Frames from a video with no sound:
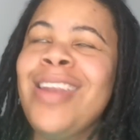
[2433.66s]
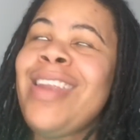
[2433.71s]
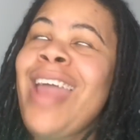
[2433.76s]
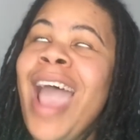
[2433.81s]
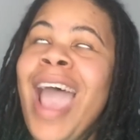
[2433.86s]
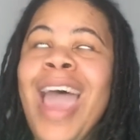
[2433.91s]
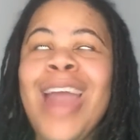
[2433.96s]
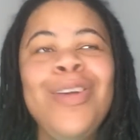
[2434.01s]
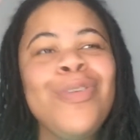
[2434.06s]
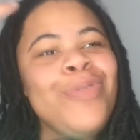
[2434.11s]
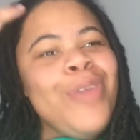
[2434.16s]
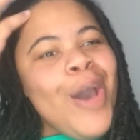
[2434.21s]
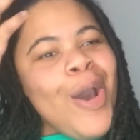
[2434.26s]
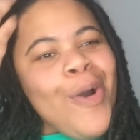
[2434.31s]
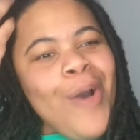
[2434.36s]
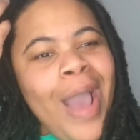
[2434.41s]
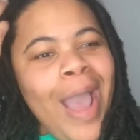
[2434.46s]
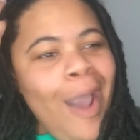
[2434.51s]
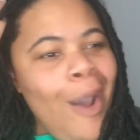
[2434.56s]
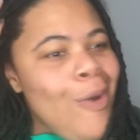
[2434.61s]
I don't
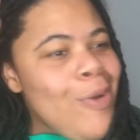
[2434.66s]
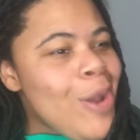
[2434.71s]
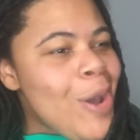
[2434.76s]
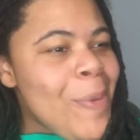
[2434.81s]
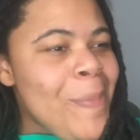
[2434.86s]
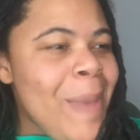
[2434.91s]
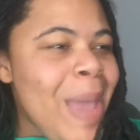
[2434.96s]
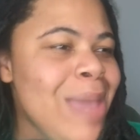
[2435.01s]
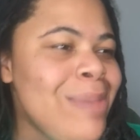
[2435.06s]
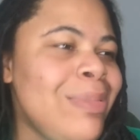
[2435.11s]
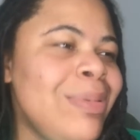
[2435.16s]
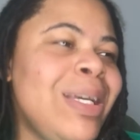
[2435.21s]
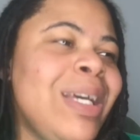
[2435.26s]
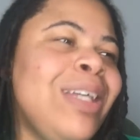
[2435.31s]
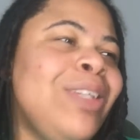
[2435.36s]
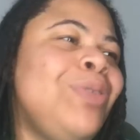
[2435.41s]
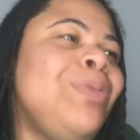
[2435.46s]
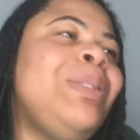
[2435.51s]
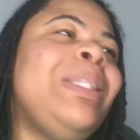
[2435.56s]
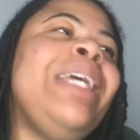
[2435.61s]
know. Maybe
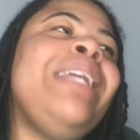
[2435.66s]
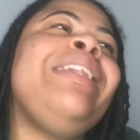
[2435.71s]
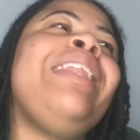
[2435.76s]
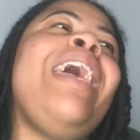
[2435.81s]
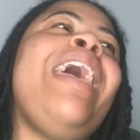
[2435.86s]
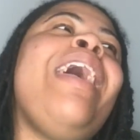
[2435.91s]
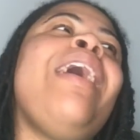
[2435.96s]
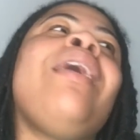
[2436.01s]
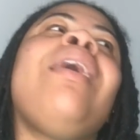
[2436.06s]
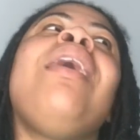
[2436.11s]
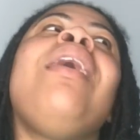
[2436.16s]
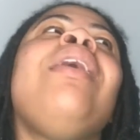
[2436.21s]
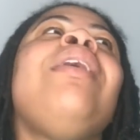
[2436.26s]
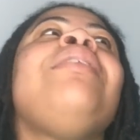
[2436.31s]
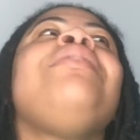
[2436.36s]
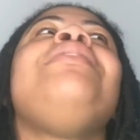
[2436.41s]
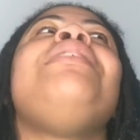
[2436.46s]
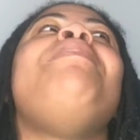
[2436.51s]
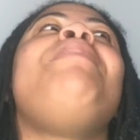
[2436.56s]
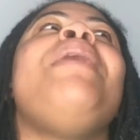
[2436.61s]
because you think that
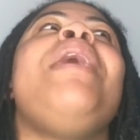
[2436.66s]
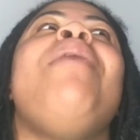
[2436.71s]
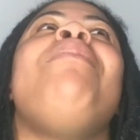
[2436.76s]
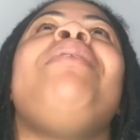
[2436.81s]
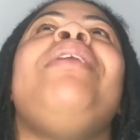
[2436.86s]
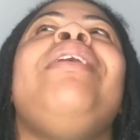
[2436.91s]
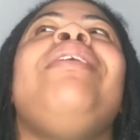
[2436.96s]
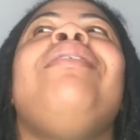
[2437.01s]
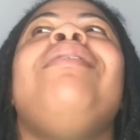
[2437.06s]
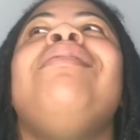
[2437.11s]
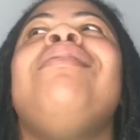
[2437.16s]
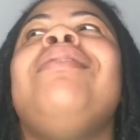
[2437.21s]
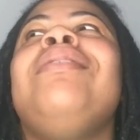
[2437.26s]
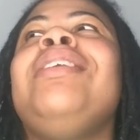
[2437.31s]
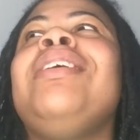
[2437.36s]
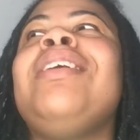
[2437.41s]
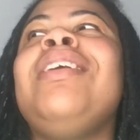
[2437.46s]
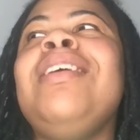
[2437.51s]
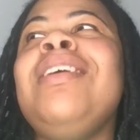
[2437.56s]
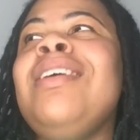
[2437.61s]
your parent or the
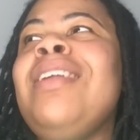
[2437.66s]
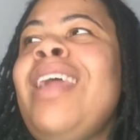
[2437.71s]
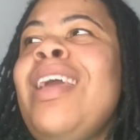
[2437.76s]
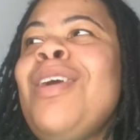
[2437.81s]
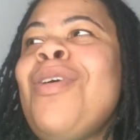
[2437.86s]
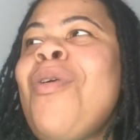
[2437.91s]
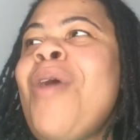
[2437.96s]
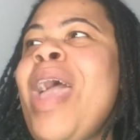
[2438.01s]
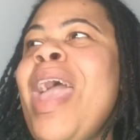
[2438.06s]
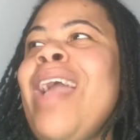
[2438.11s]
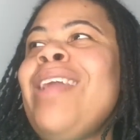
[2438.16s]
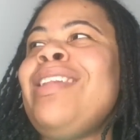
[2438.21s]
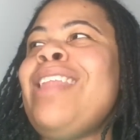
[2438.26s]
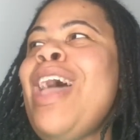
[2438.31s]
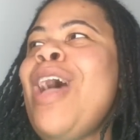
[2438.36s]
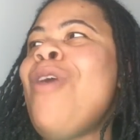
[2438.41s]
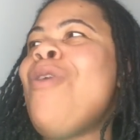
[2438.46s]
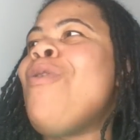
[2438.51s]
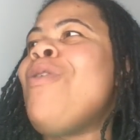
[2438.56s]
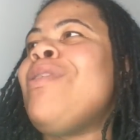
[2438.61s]
kid ain't gonna act
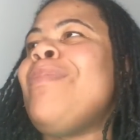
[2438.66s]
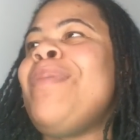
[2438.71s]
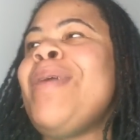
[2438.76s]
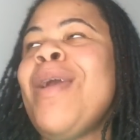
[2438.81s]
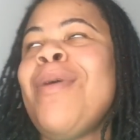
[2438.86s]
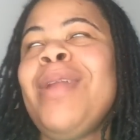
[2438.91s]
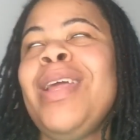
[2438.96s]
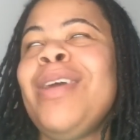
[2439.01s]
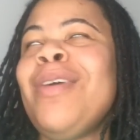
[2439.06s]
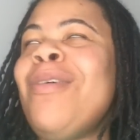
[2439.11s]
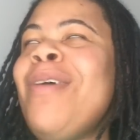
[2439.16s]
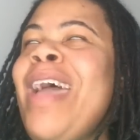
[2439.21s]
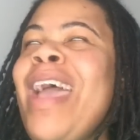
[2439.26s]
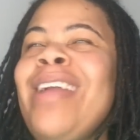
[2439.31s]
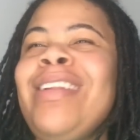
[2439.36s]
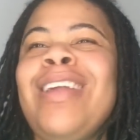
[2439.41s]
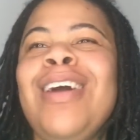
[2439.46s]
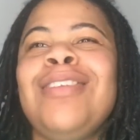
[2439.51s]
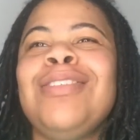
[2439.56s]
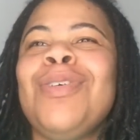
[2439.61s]
out, or the parent ain't gonna
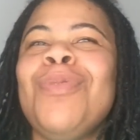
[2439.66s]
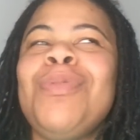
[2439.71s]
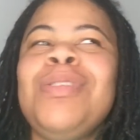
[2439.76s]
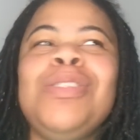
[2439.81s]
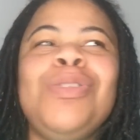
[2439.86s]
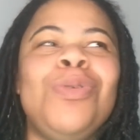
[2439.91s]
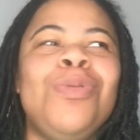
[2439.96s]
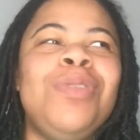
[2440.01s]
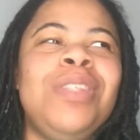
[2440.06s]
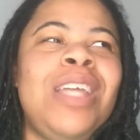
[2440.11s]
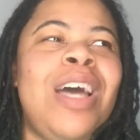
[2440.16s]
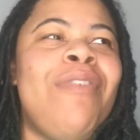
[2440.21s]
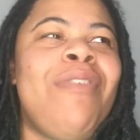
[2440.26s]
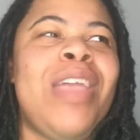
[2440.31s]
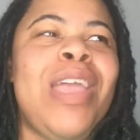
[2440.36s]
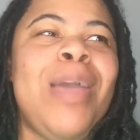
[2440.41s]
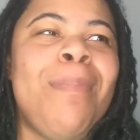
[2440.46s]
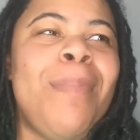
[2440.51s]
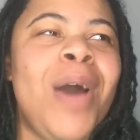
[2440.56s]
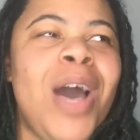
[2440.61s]
act out, so we do stuff
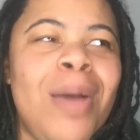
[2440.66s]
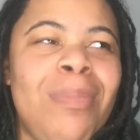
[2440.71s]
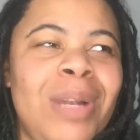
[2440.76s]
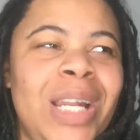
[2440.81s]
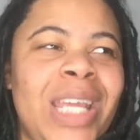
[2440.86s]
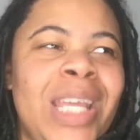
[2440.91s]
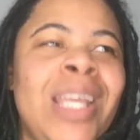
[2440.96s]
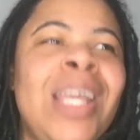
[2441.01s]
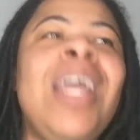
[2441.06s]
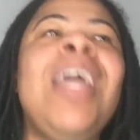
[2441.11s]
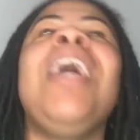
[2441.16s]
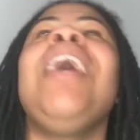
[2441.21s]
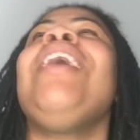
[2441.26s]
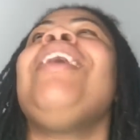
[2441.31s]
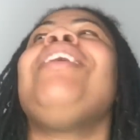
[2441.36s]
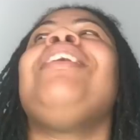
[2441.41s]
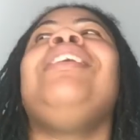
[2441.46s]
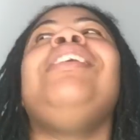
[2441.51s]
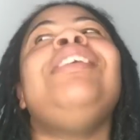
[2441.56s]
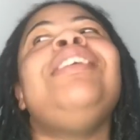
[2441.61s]
in public.
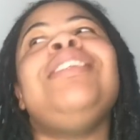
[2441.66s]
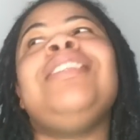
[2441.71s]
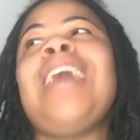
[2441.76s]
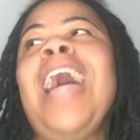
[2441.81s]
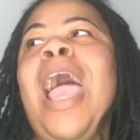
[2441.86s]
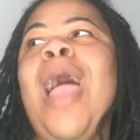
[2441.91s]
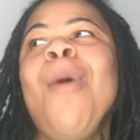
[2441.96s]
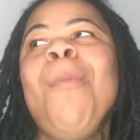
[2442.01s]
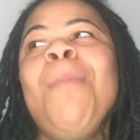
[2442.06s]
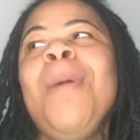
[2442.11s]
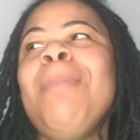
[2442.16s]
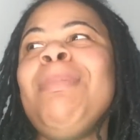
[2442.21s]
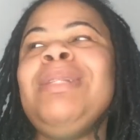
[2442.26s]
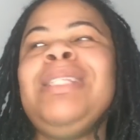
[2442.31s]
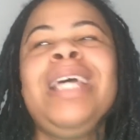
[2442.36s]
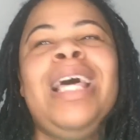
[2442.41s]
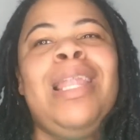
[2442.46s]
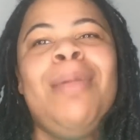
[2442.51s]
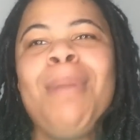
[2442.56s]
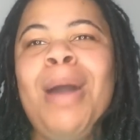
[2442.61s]
Because I remember
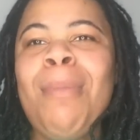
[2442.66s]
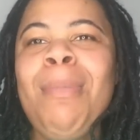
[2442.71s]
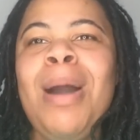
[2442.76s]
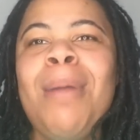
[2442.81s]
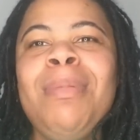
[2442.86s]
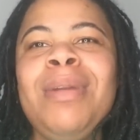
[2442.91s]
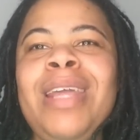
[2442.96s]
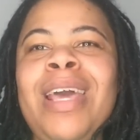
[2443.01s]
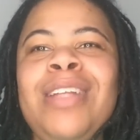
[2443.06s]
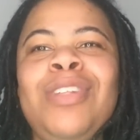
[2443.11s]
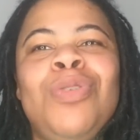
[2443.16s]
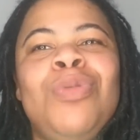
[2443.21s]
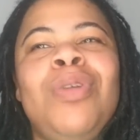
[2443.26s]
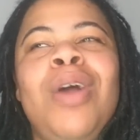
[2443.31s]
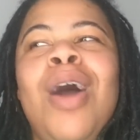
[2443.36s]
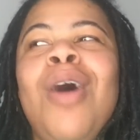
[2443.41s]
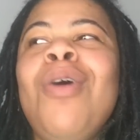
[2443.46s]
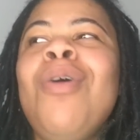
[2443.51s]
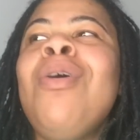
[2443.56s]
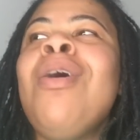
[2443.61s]
telling my mama that, you
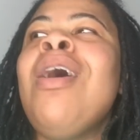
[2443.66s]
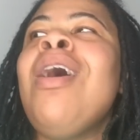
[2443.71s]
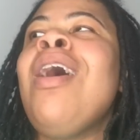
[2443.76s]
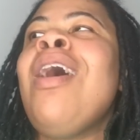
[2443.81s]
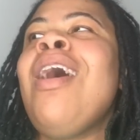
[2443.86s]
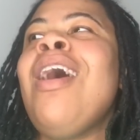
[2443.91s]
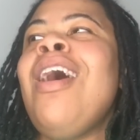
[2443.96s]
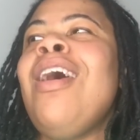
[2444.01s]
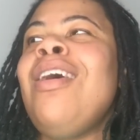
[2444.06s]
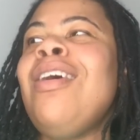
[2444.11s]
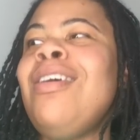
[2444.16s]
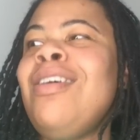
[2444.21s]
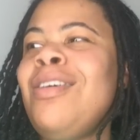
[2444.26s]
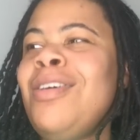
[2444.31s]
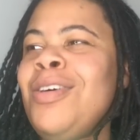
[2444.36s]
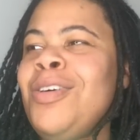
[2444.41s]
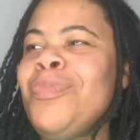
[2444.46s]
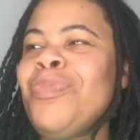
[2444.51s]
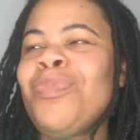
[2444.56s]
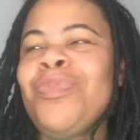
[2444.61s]
know,
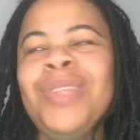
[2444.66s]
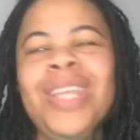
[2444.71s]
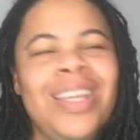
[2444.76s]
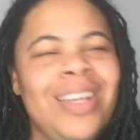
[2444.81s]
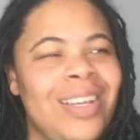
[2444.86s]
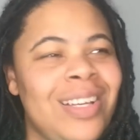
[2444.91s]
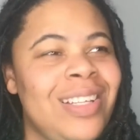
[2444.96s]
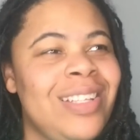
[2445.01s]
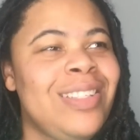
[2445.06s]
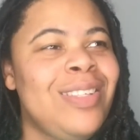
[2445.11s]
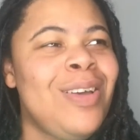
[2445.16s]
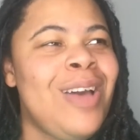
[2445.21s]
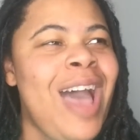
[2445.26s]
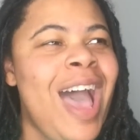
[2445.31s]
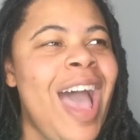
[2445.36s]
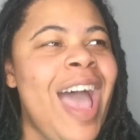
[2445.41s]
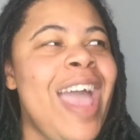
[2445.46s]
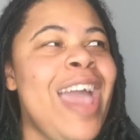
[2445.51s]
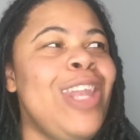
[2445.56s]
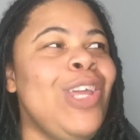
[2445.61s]
because
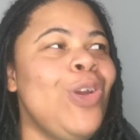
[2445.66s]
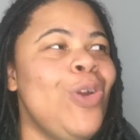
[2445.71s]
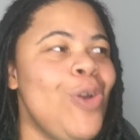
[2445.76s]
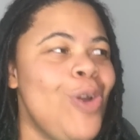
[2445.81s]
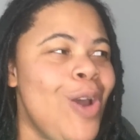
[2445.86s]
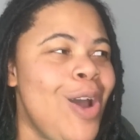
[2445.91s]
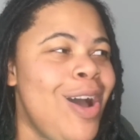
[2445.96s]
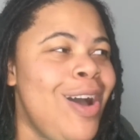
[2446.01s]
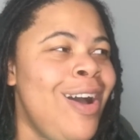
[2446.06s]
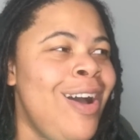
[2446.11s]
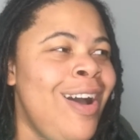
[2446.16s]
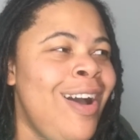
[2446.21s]
I had a girl,